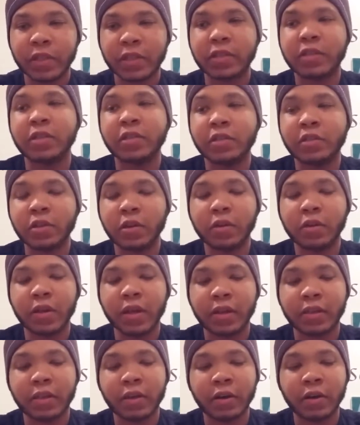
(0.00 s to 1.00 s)
just to show
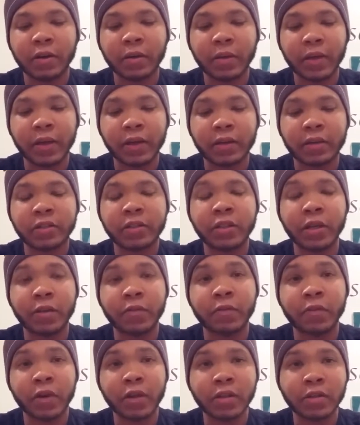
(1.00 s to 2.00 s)
that they're, like,
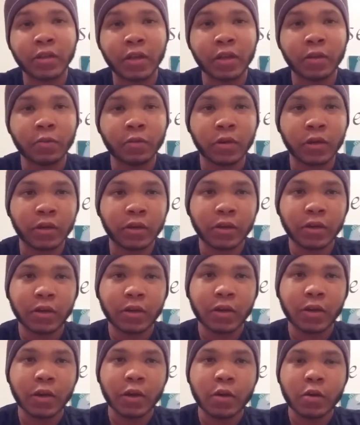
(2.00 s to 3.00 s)
shit friends anyway,
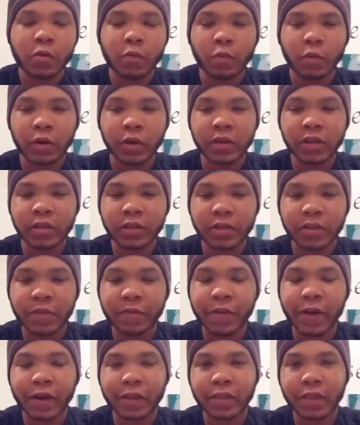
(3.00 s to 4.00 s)
was
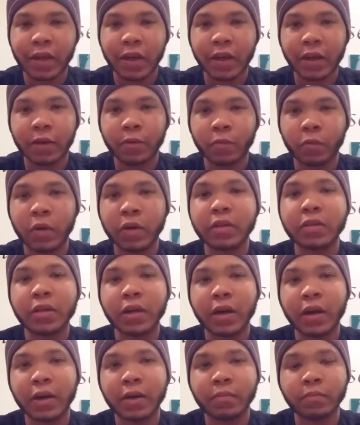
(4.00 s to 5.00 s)
the fact that one
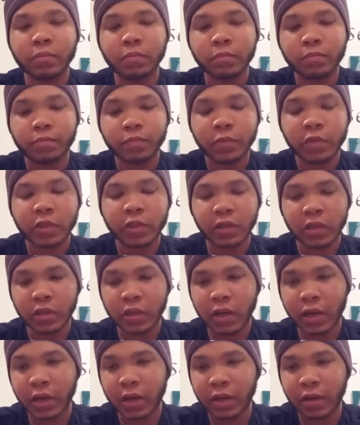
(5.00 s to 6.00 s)
time
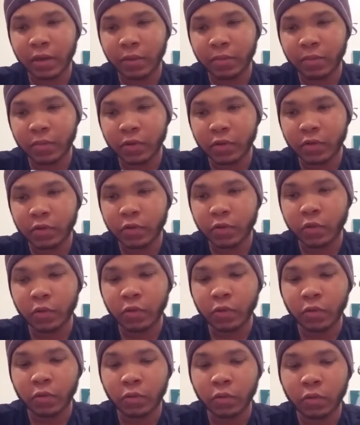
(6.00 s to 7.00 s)
she came
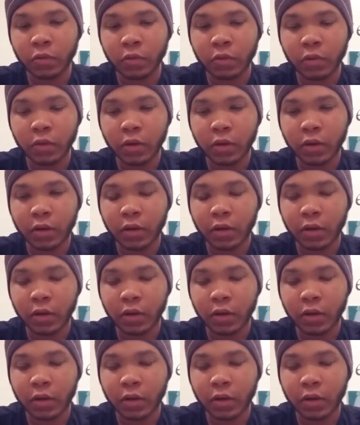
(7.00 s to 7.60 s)
to,